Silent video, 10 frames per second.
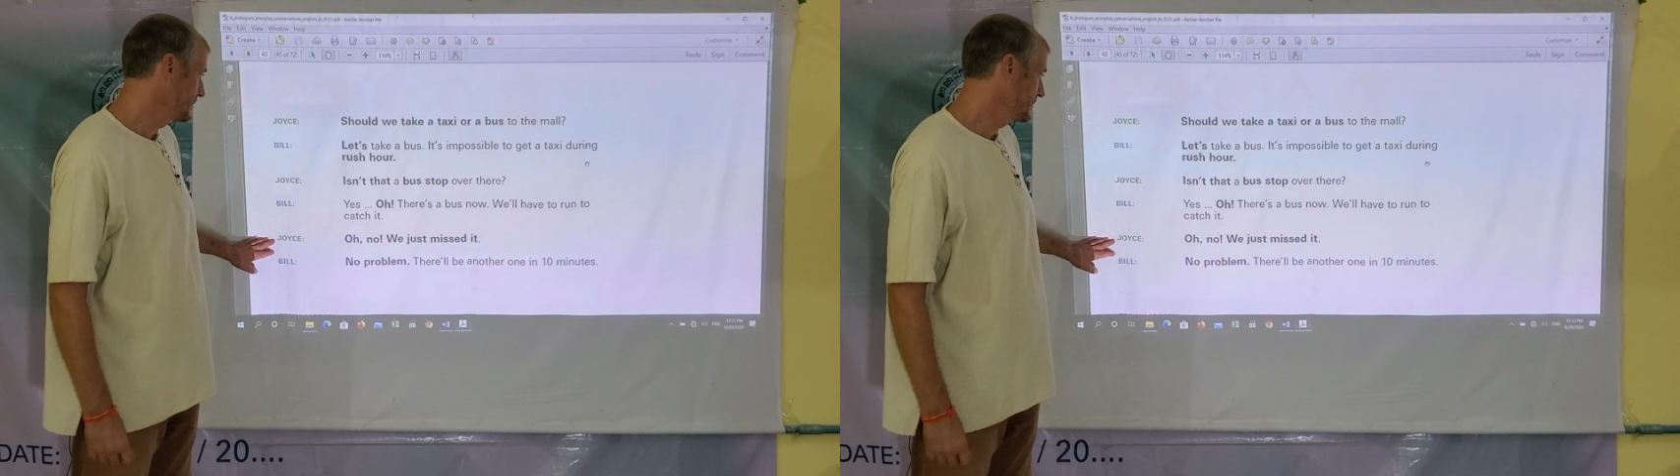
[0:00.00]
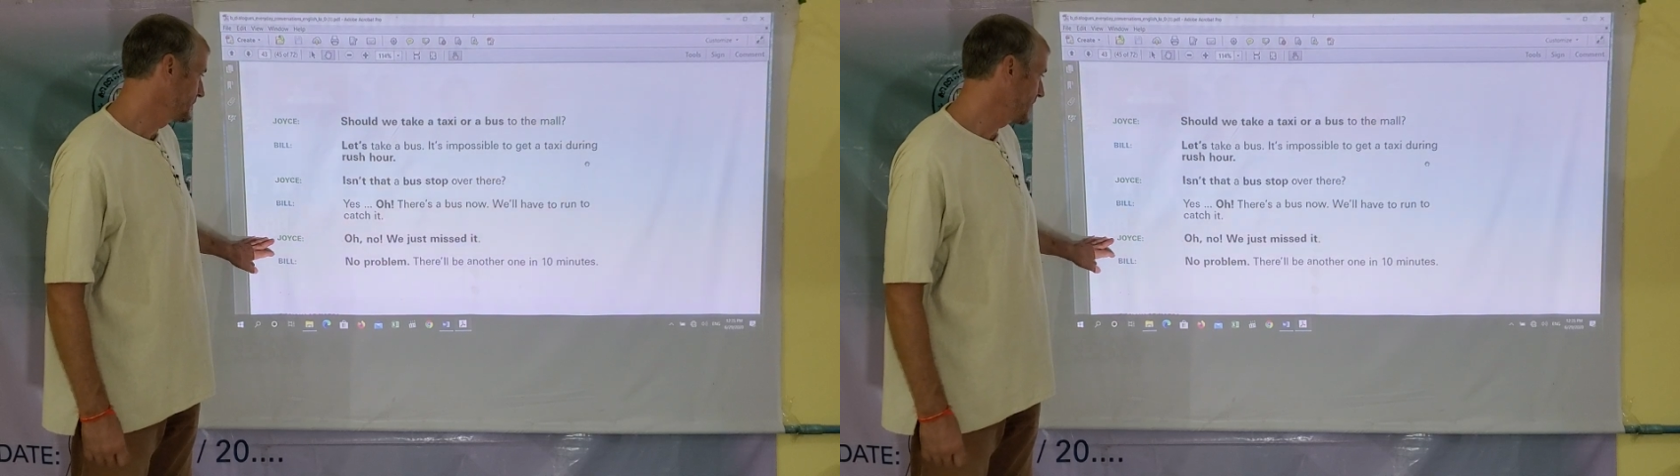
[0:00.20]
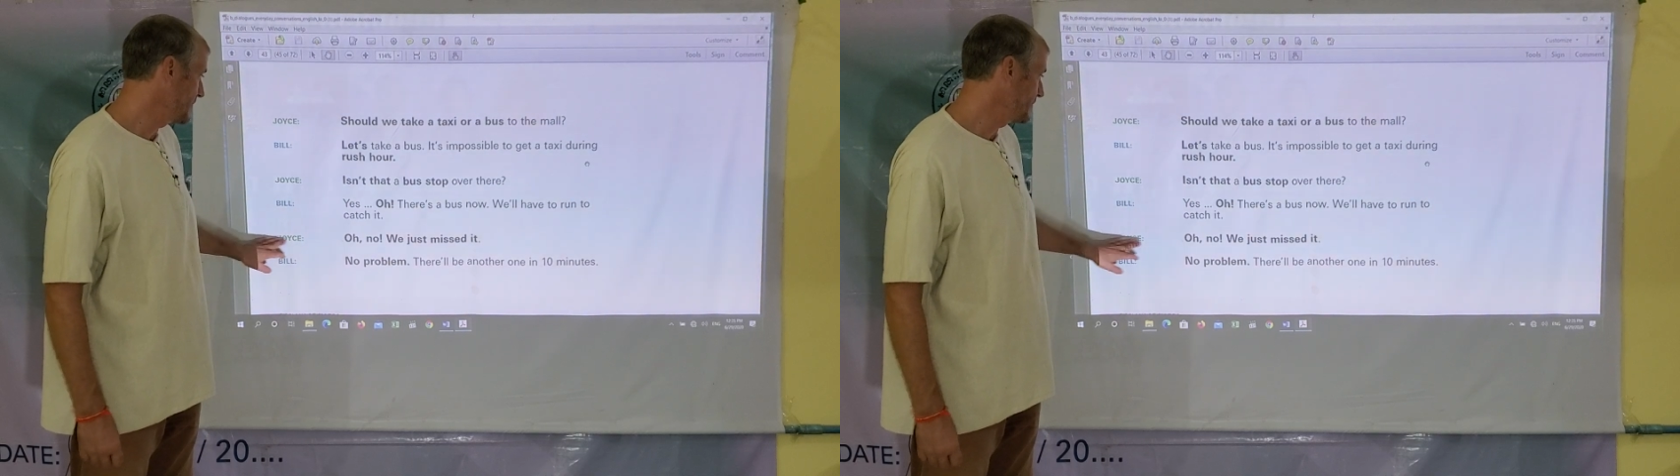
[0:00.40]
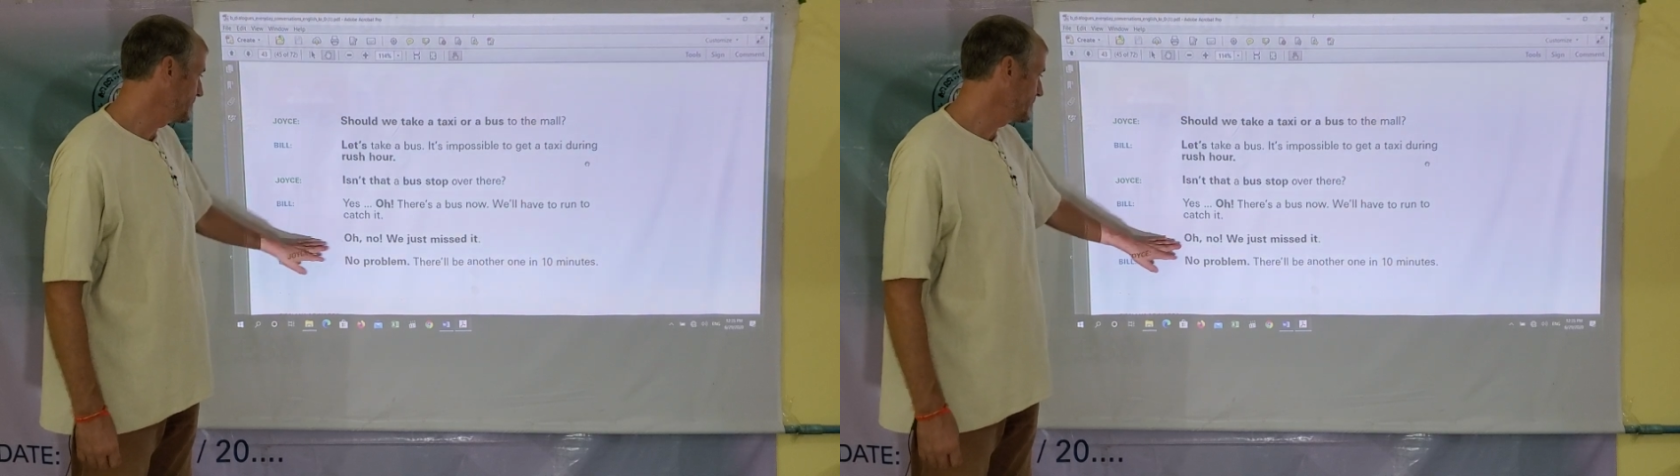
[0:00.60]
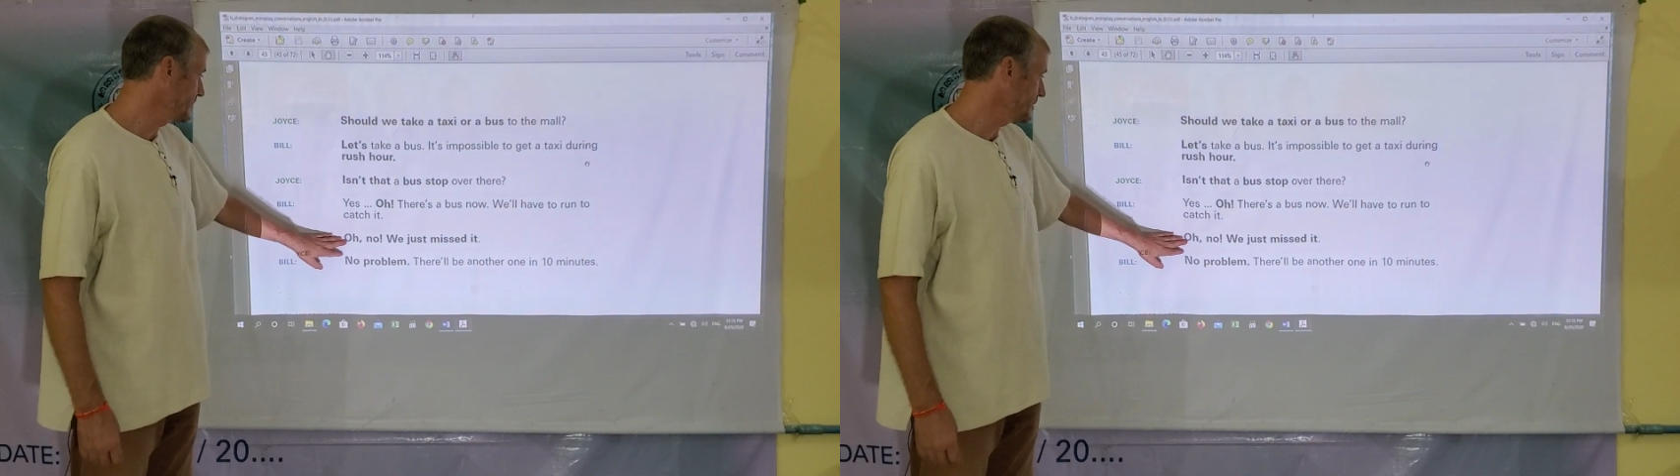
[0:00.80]
Down
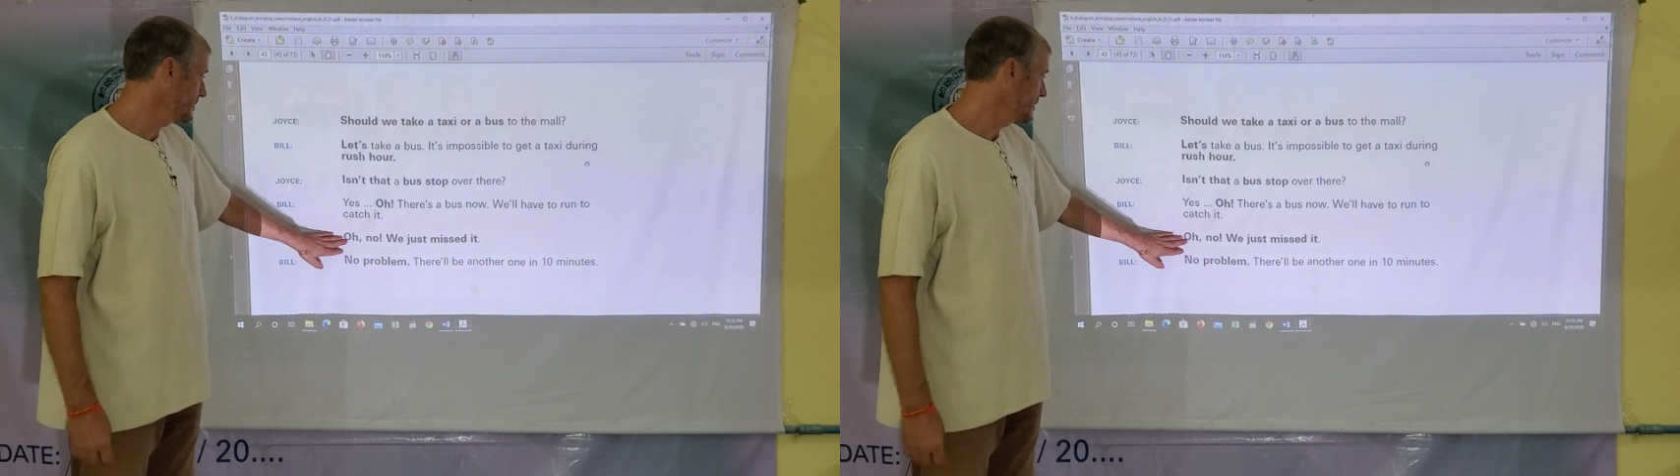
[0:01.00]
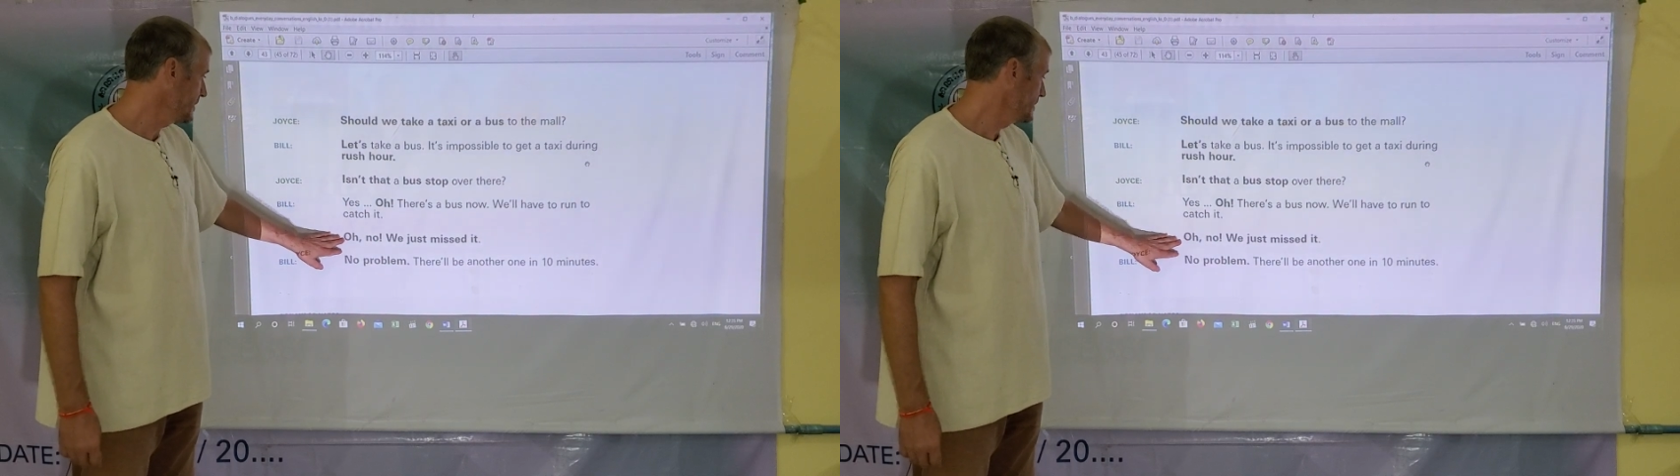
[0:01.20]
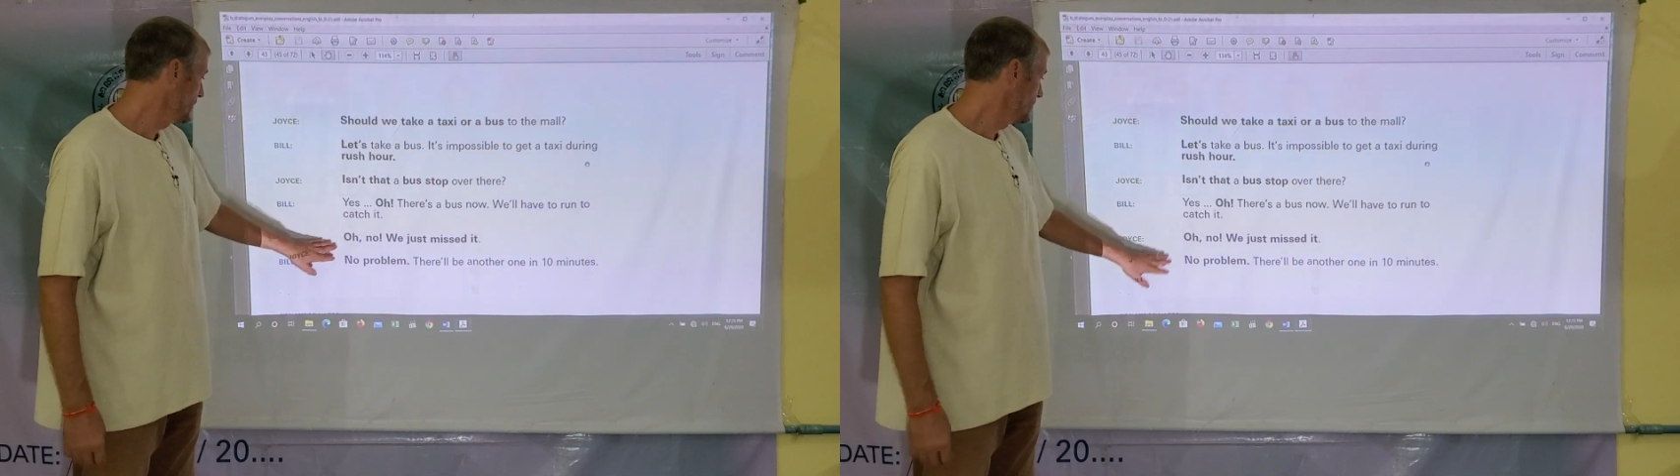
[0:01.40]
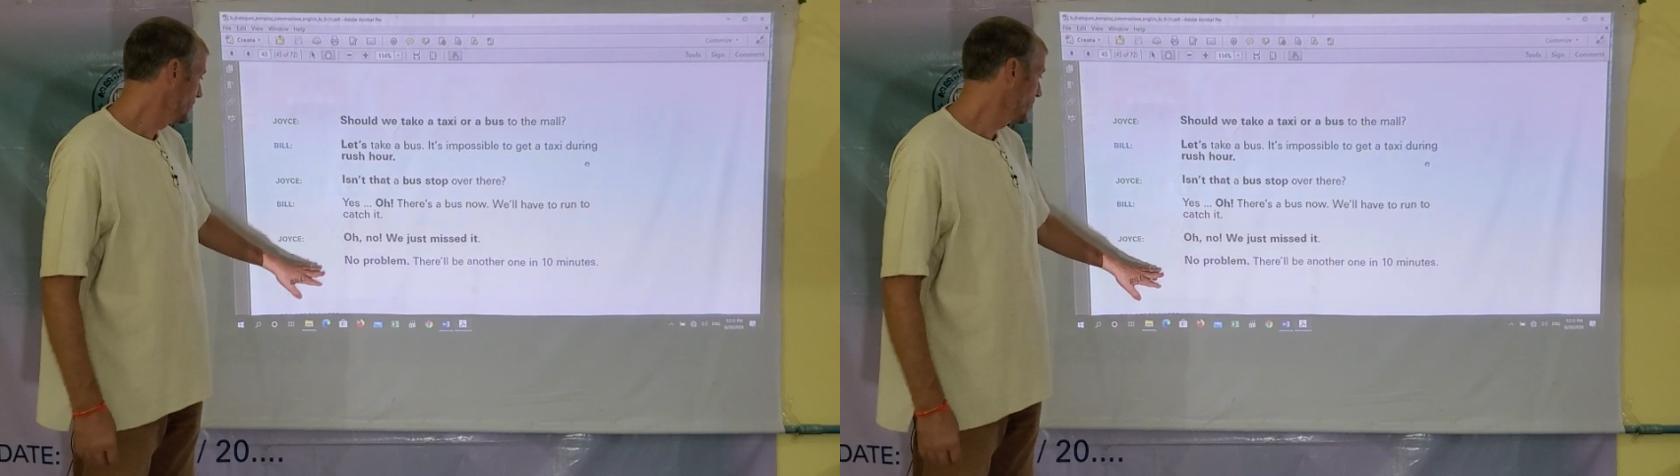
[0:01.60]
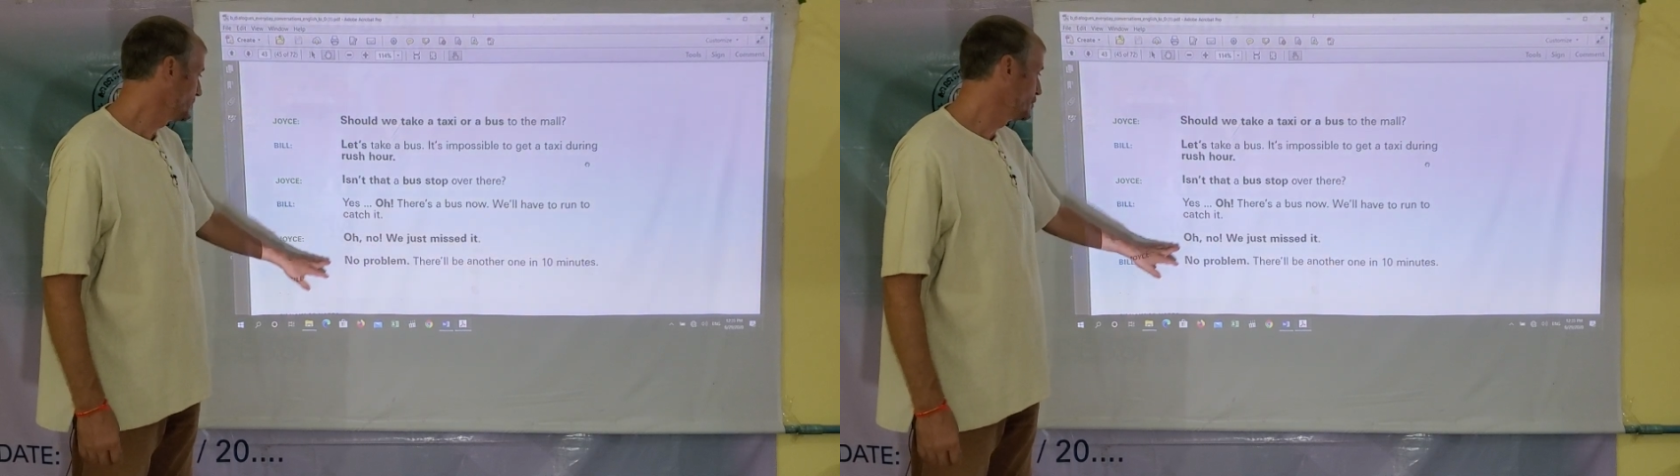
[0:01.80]
here,
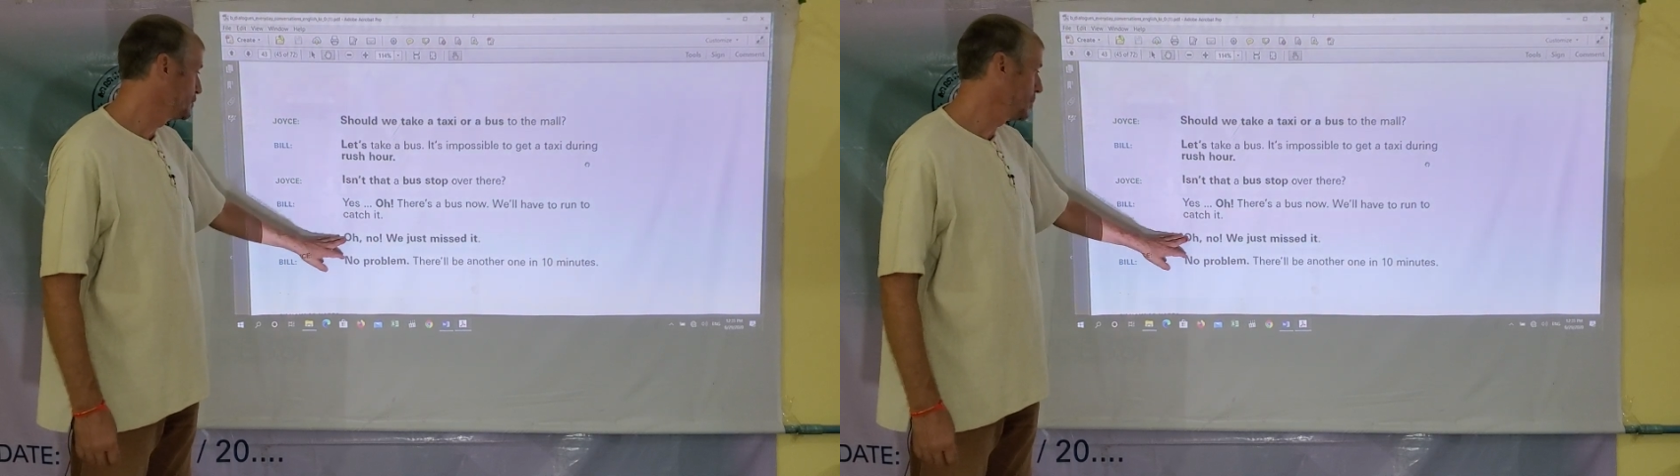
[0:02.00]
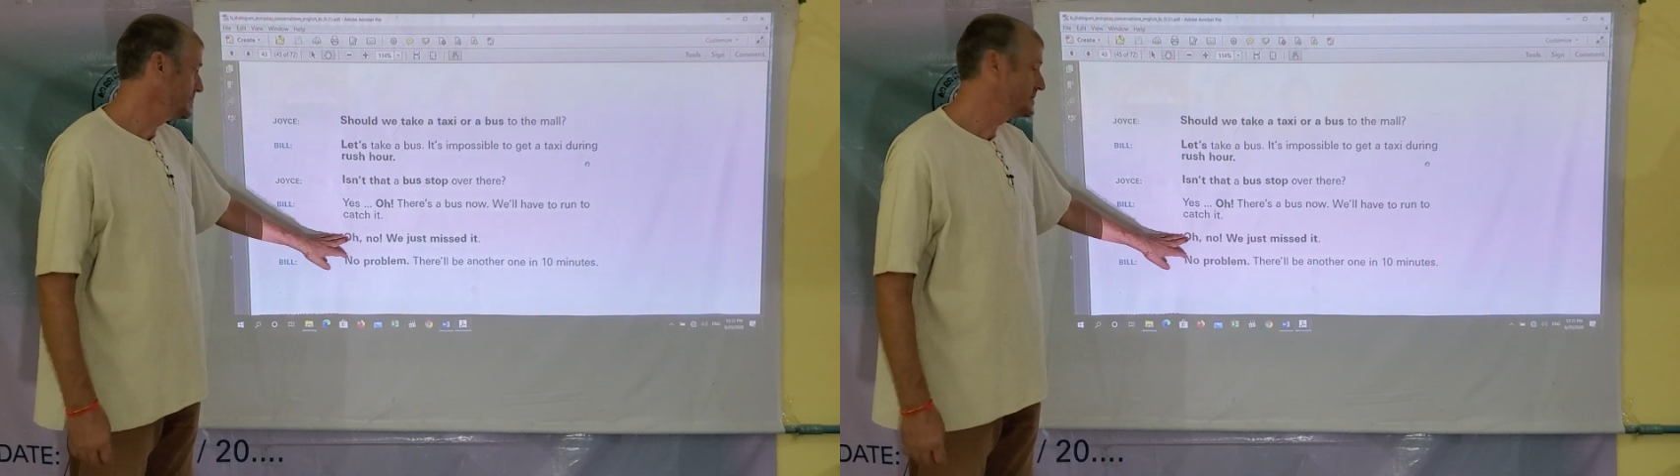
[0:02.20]
Joyce